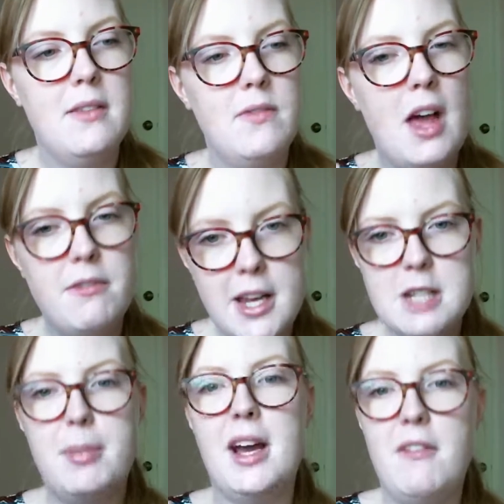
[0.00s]
event
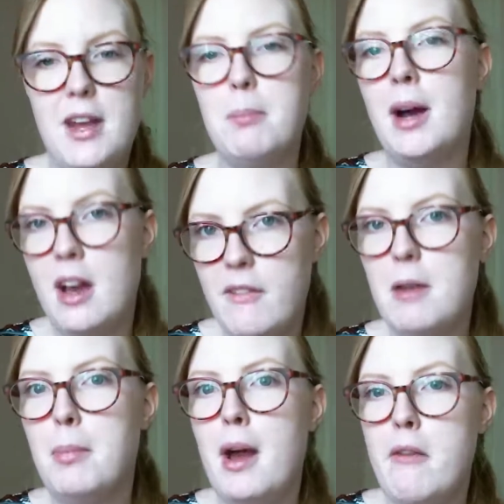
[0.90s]
by event by event
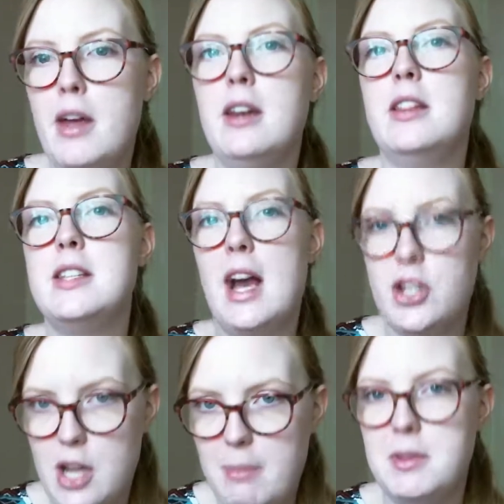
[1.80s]
by event. This
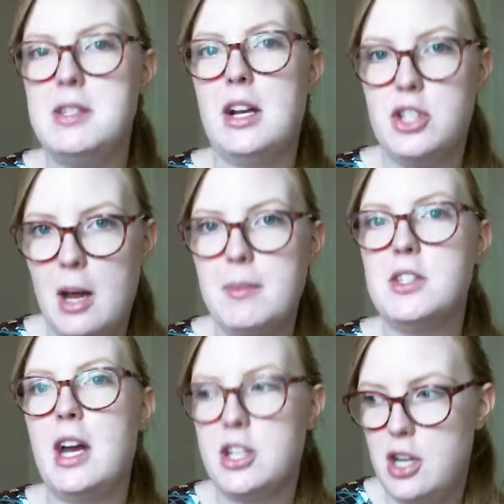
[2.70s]
action happened, this action happened, this
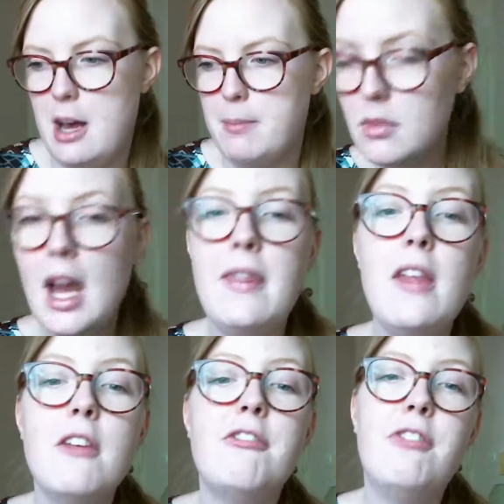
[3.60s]
action happened. And then
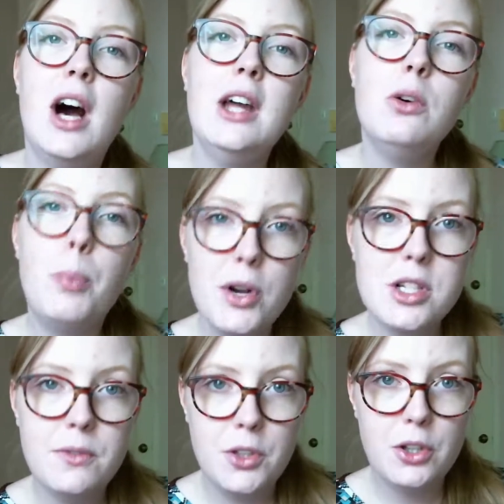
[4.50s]
the final point
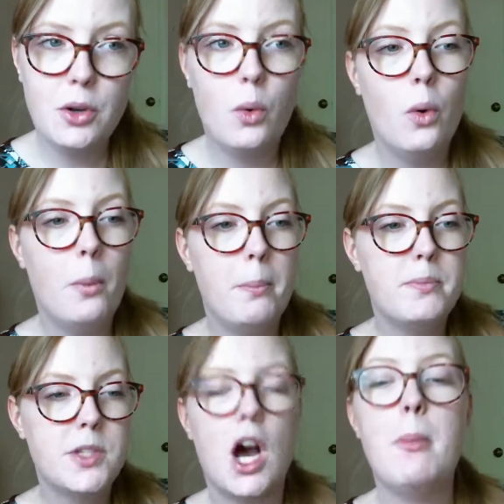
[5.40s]
of view or
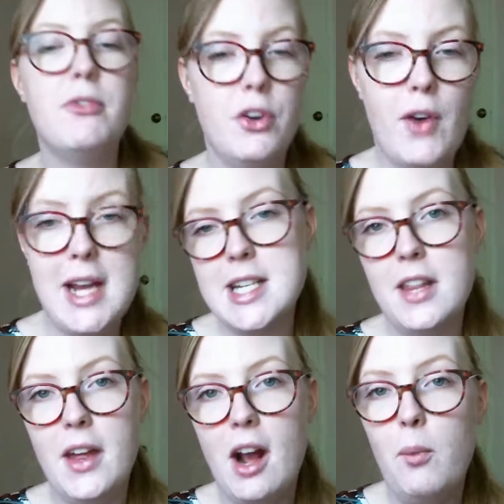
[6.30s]
type of narrator
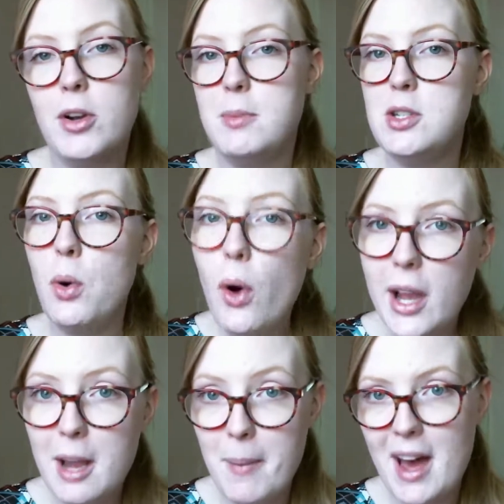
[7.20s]
that I want to be
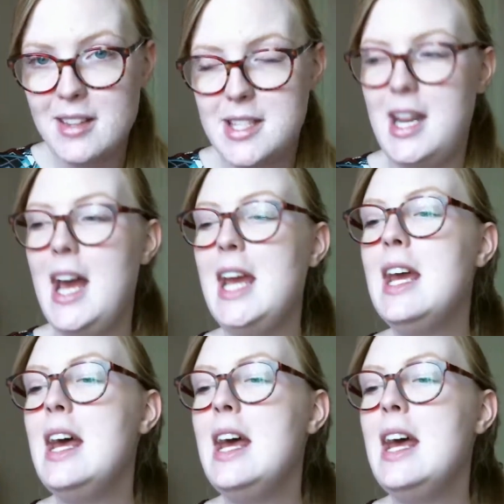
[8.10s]
talking about today